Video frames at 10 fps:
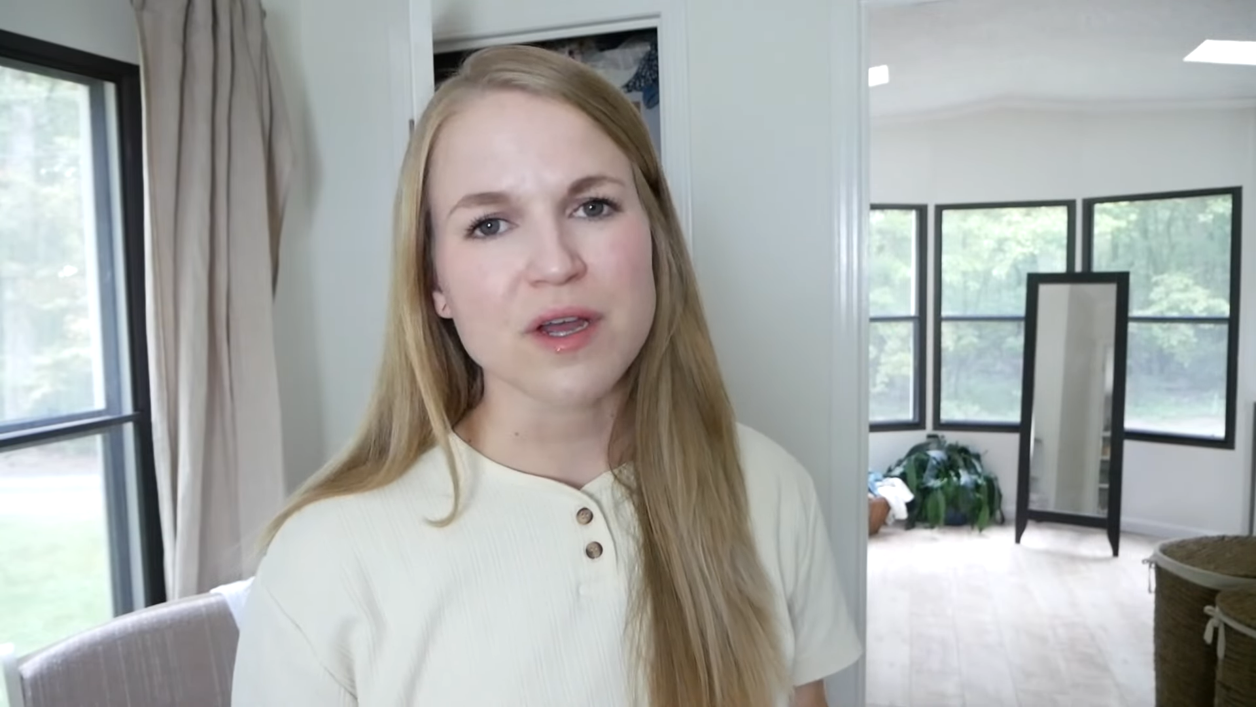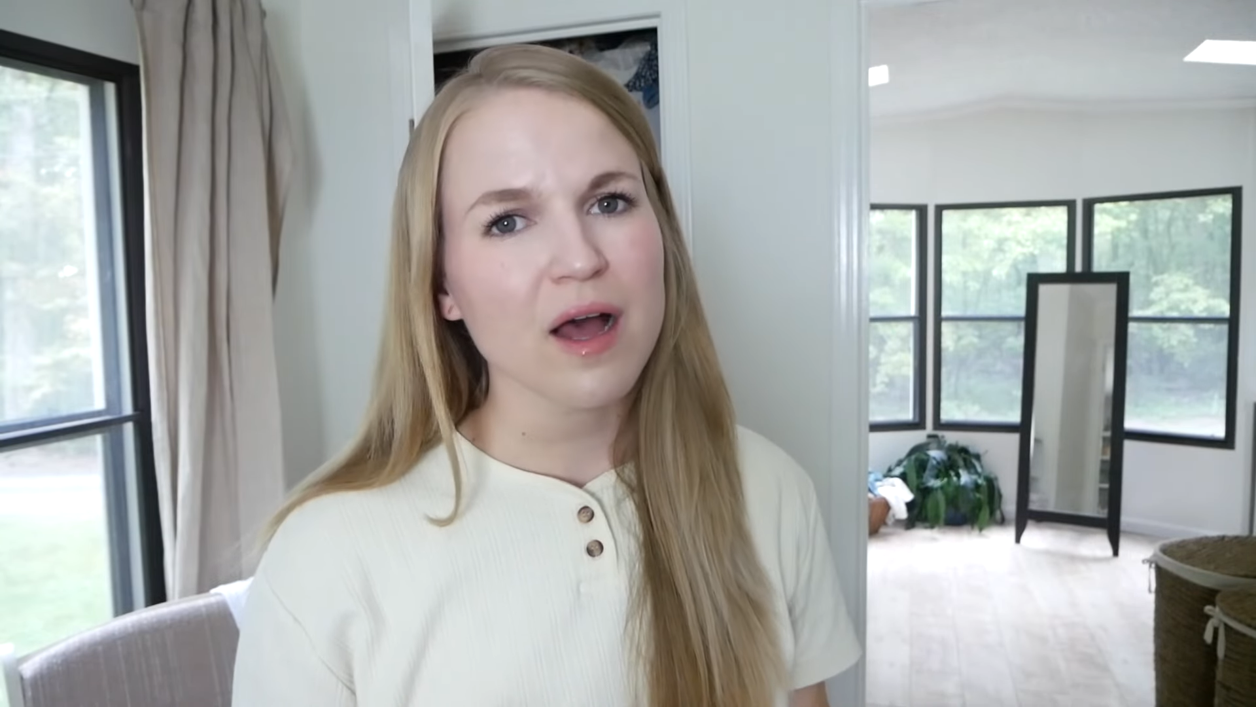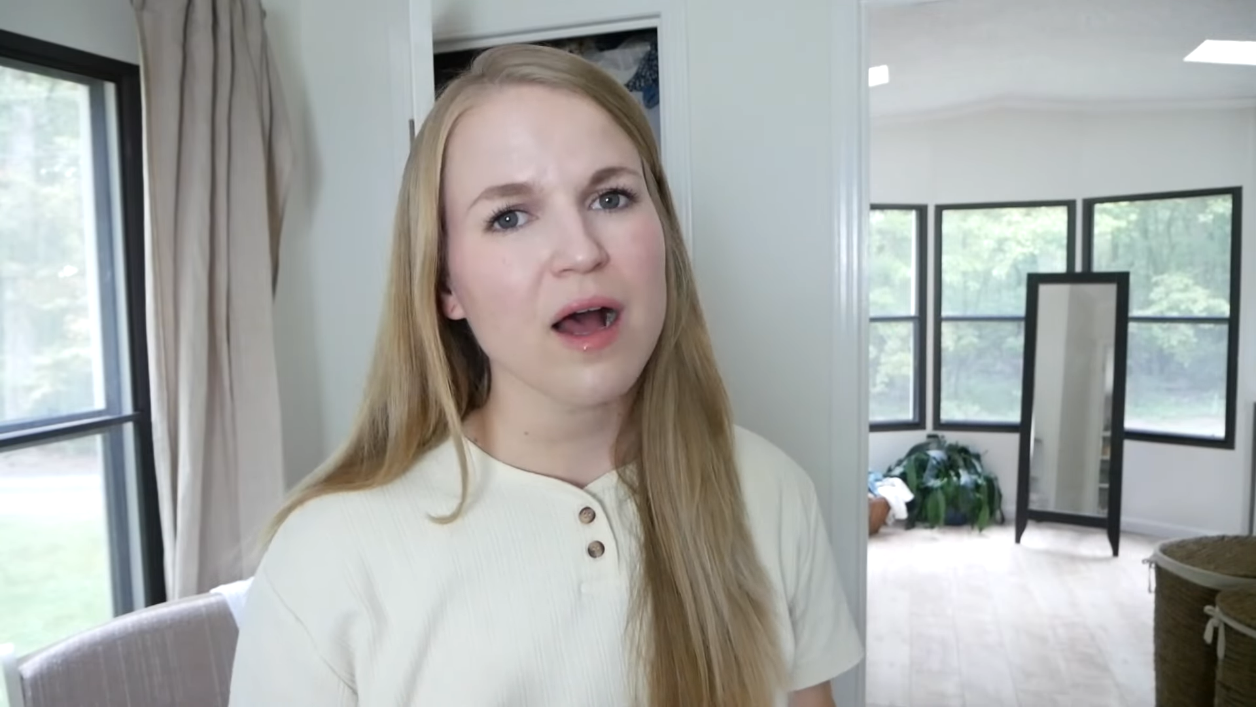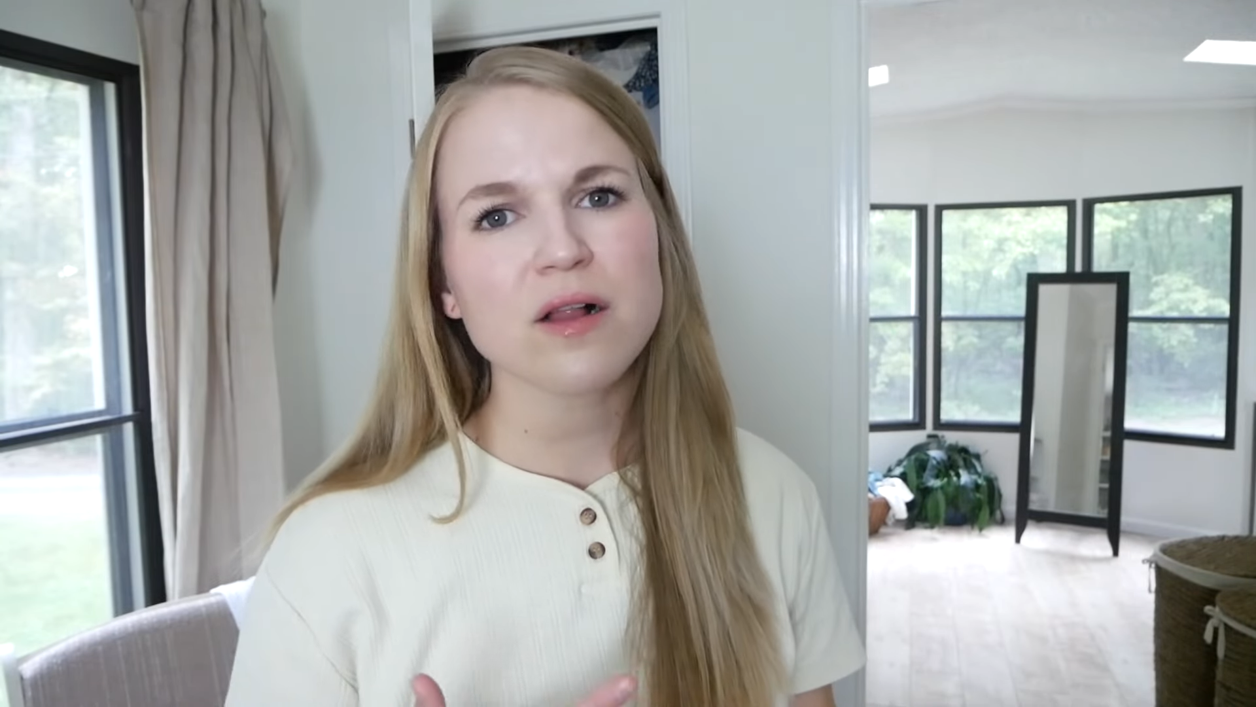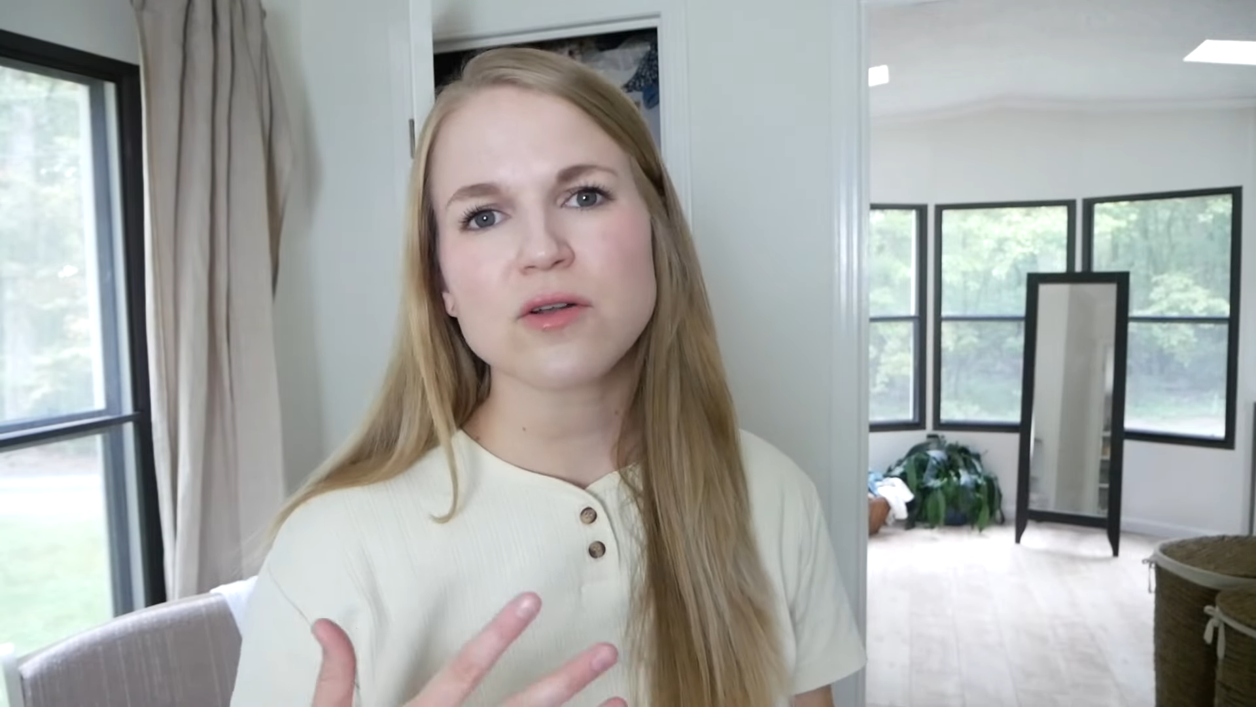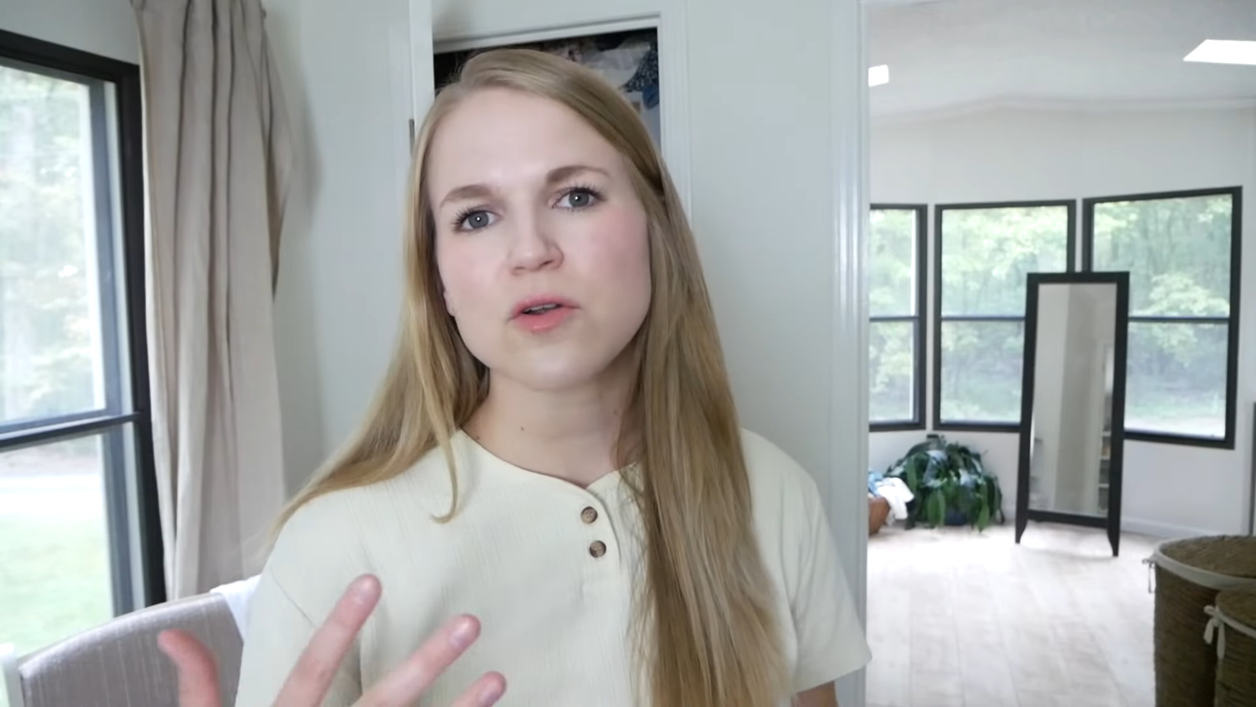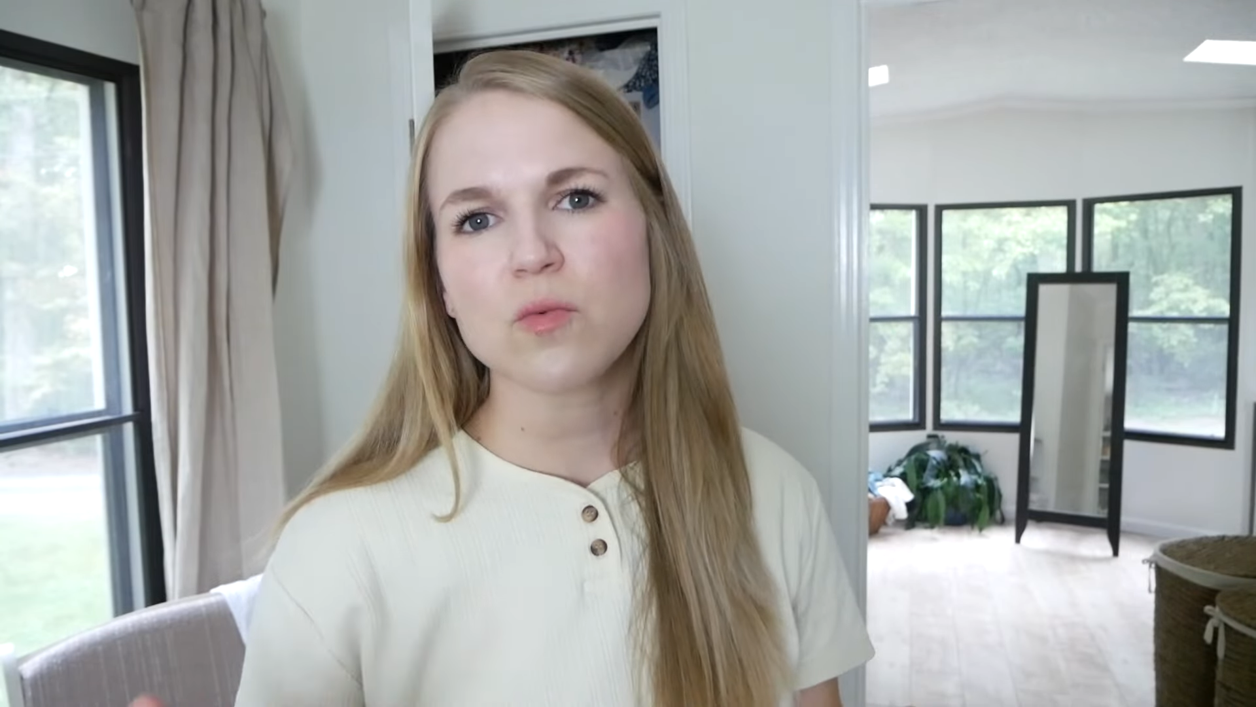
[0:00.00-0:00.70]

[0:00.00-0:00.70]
color,